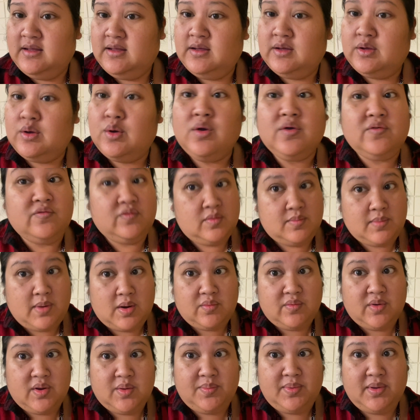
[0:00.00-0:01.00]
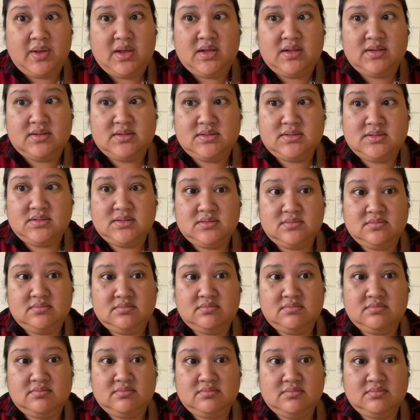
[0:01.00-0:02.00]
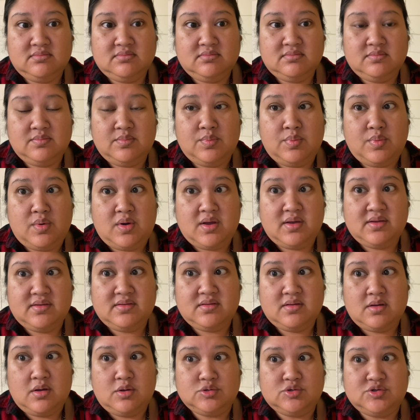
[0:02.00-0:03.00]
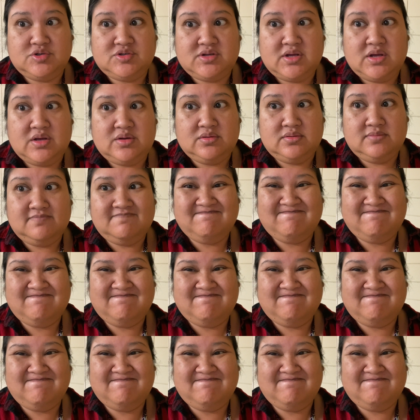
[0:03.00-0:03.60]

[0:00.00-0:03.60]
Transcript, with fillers: going for my repeat breast ultrasound.